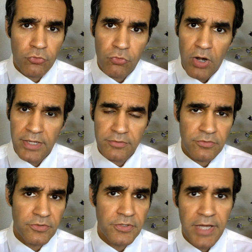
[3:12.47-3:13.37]
trying
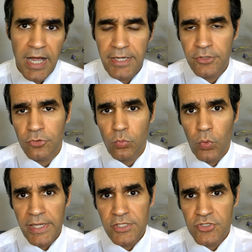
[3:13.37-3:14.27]
to deny you
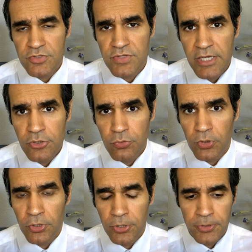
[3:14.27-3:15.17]
wages that you
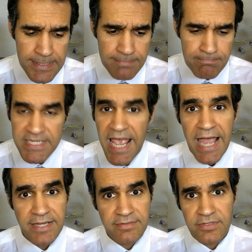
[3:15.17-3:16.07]
earned,
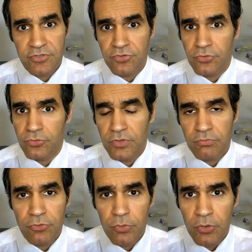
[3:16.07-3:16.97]
tax issues
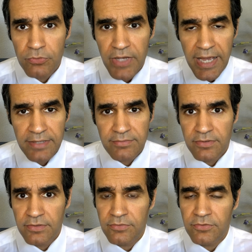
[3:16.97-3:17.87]
if you owe
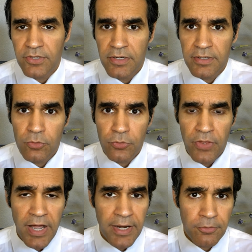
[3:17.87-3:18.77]
taxes, uh, or
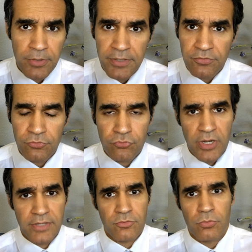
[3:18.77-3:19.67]
the IRS is
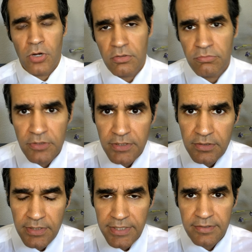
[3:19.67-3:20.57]
trying to wrongfully
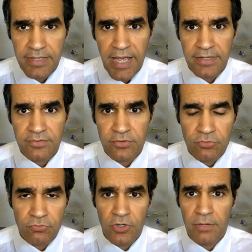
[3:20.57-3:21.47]
collect
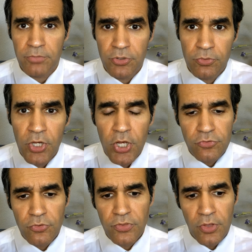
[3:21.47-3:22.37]
taxes from you.
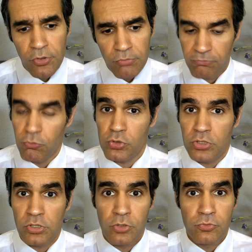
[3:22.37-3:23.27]
So
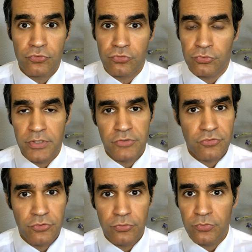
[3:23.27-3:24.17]
foreclosure
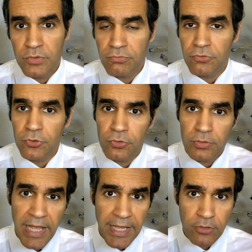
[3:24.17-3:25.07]
issues if
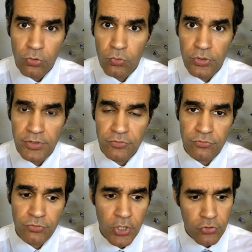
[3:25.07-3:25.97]
your landlord
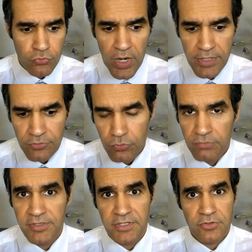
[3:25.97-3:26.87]
is trying to
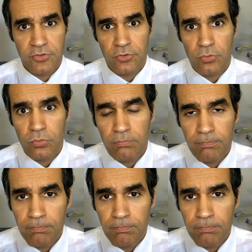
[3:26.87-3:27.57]
evict you,